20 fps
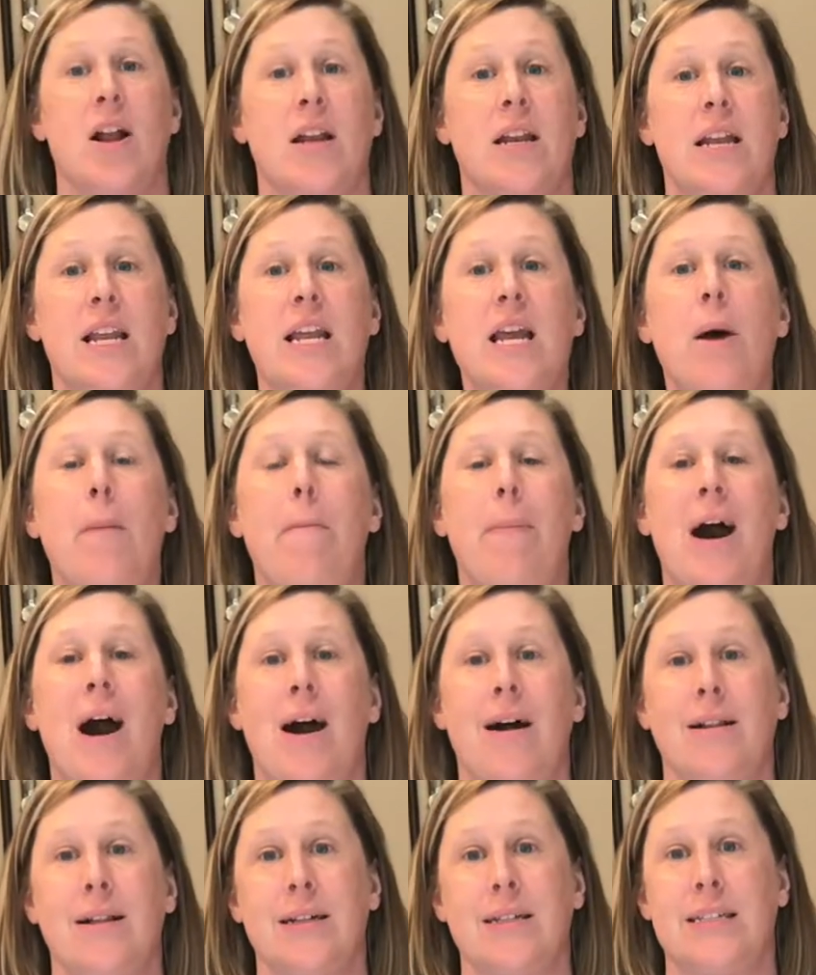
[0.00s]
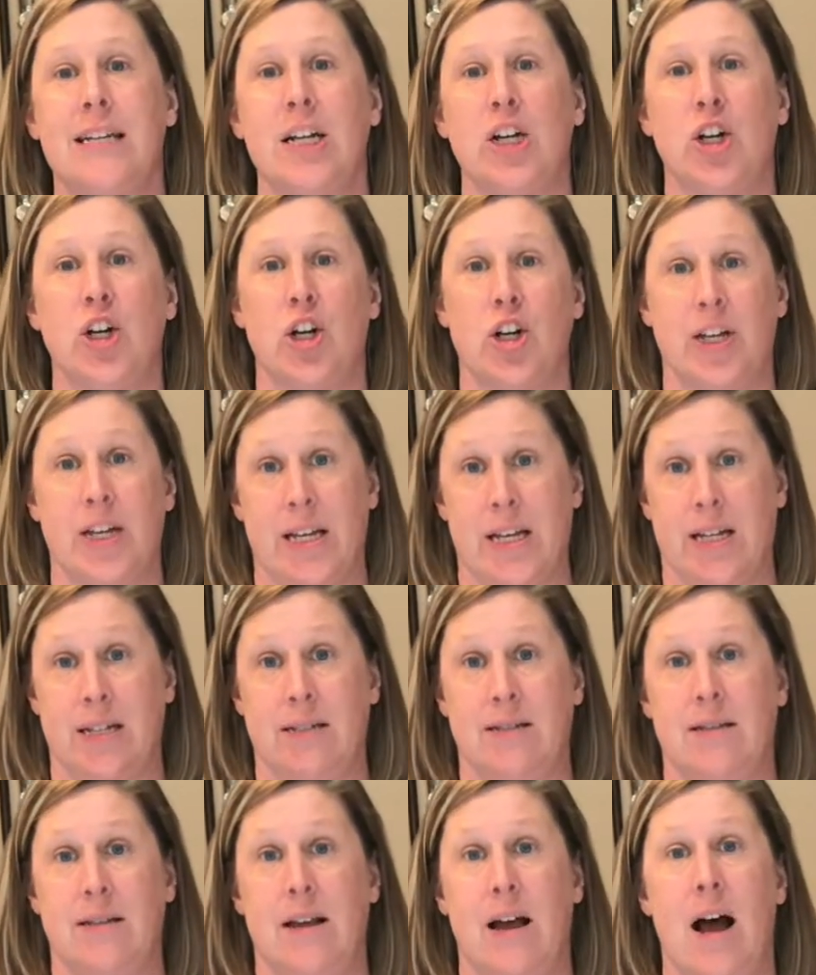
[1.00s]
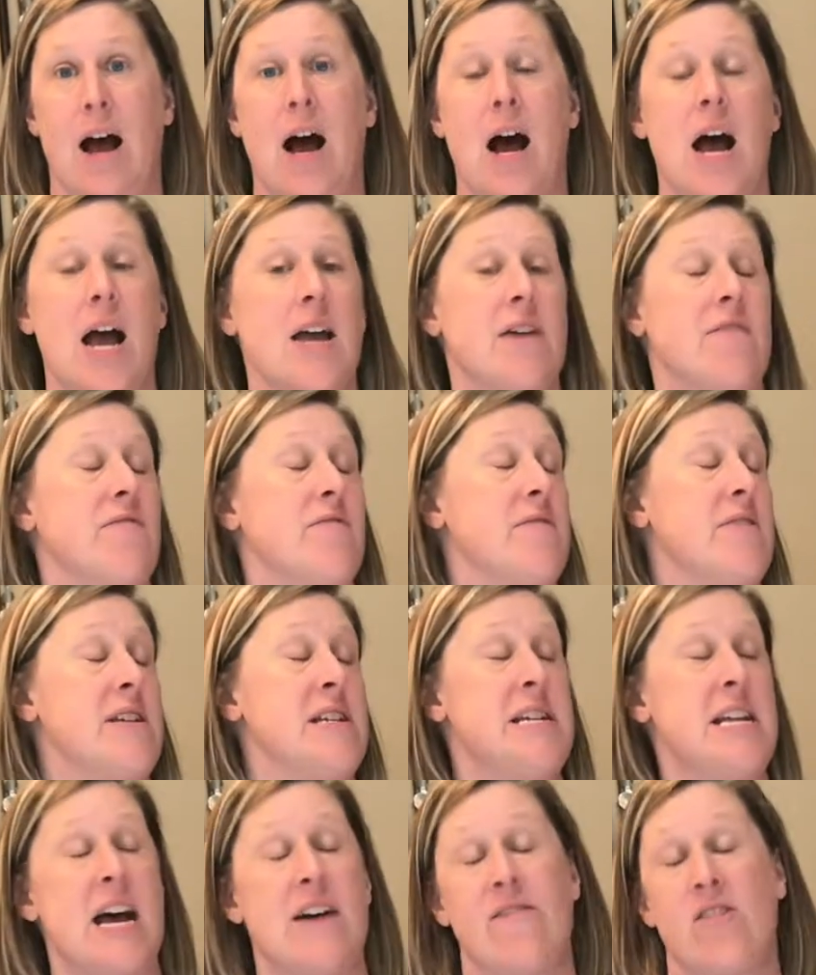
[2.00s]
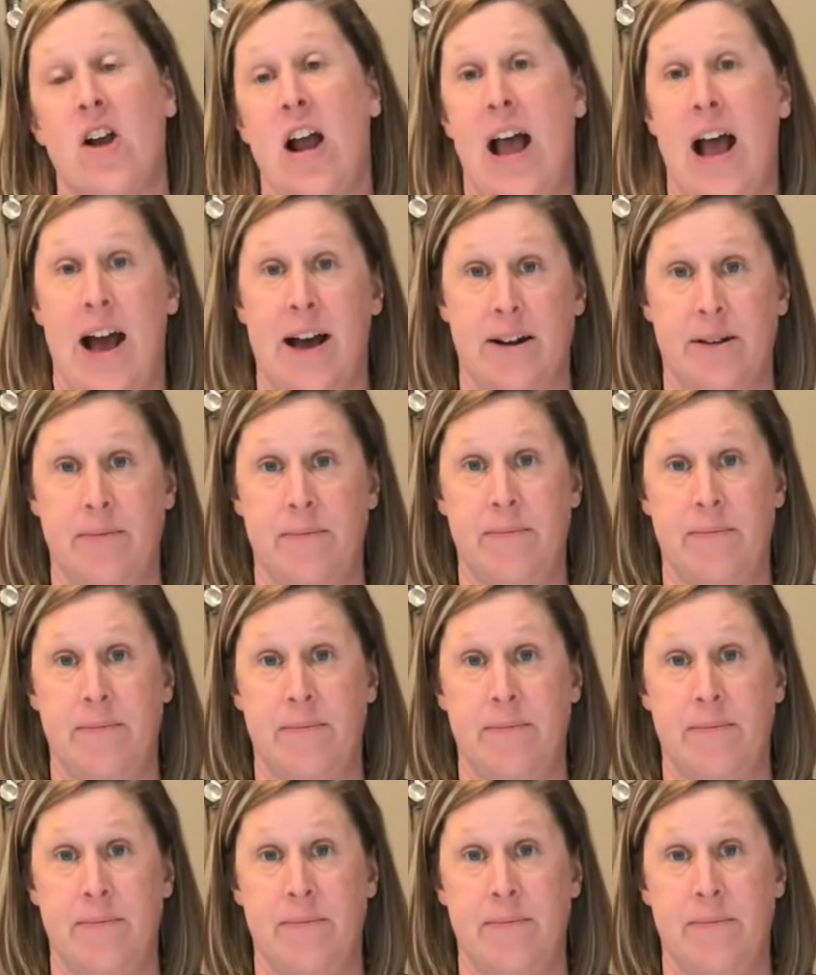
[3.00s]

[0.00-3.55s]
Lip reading: Neapolitan cookies. I've never had them.